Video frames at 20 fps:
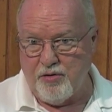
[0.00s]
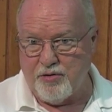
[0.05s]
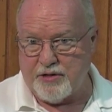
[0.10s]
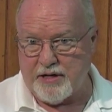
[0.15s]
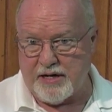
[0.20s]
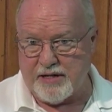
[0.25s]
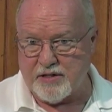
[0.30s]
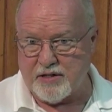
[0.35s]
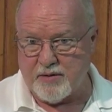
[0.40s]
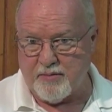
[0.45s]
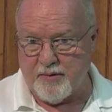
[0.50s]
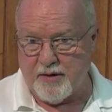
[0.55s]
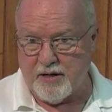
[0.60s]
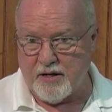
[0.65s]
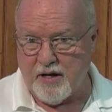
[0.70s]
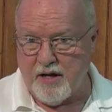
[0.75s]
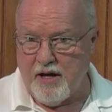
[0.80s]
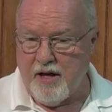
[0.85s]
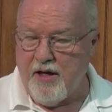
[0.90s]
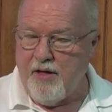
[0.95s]
Testament,
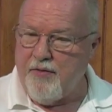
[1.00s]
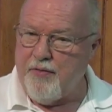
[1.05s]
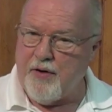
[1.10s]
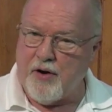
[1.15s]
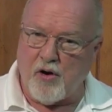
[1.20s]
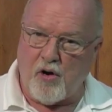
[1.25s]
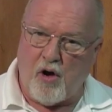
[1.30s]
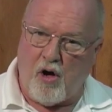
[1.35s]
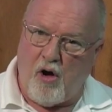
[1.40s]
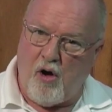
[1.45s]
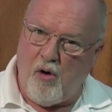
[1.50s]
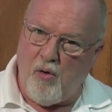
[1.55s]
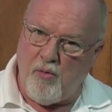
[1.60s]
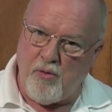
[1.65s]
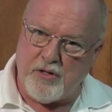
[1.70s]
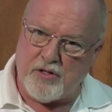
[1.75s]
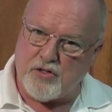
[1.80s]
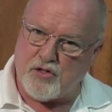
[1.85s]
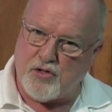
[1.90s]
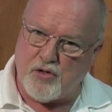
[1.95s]
they're
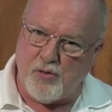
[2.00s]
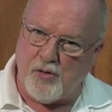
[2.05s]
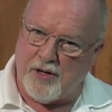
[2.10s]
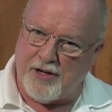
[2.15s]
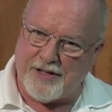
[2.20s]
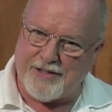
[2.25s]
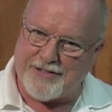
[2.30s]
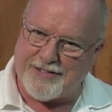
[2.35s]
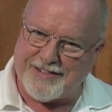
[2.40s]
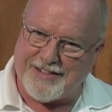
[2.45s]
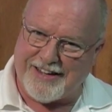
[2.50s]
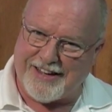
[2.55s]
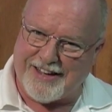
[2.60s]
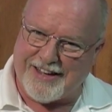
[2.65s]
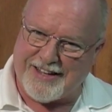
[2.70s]
always dualistic.